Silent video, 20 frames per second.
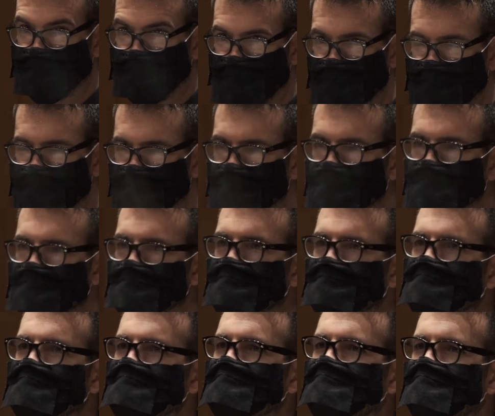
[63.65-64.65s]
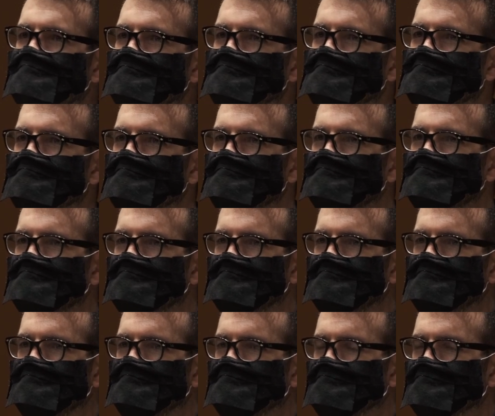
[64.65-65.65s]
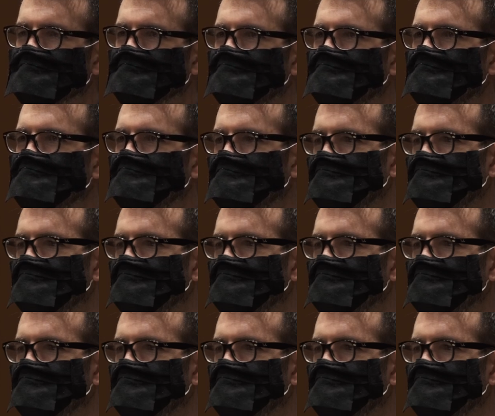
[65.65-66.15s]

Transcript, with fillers: is to subdivide. To